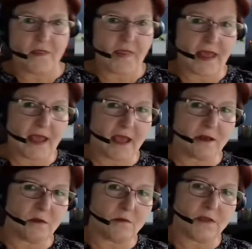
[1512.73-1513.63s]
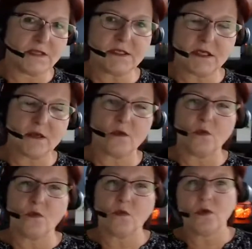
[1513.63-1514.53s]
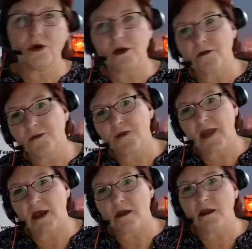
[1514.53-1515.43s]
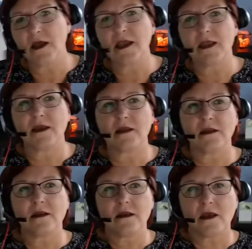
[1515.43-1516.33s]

that missing work for that client